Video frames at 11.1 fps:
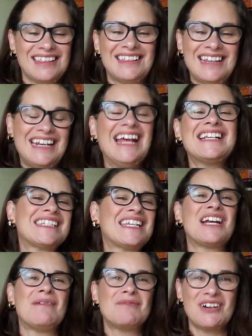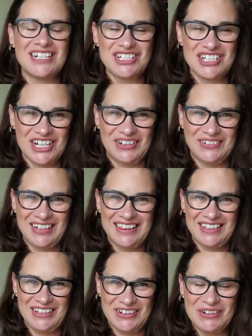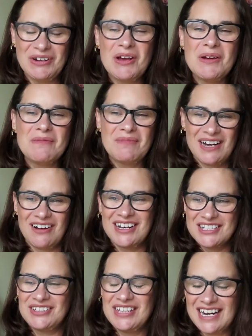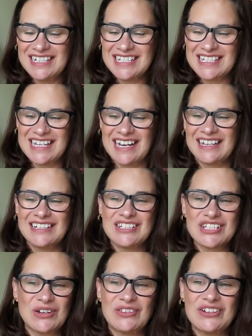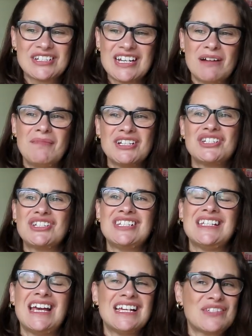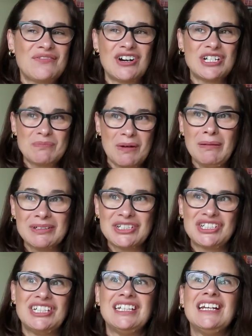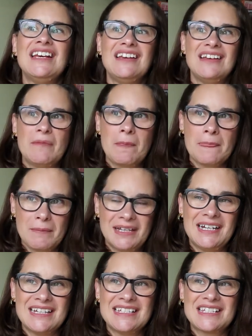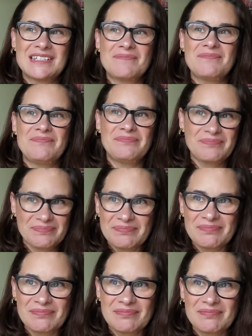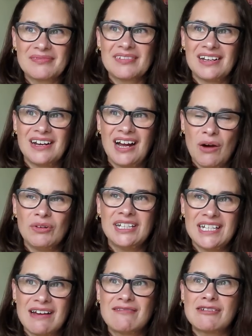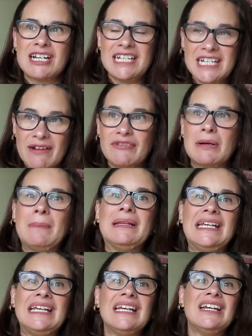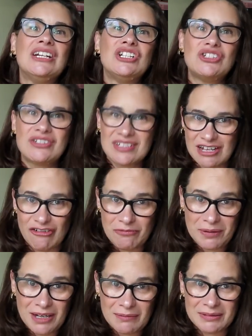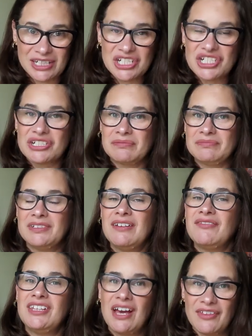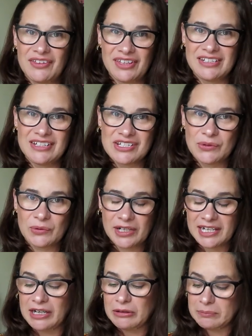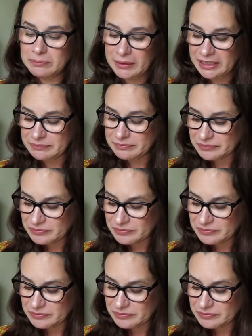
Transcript: the next thing I'm going to share with you, but I'll get to that in a second. So there's not much to say as far as publishing because I will never inevitably self-publish if the other thing doesn't work out. But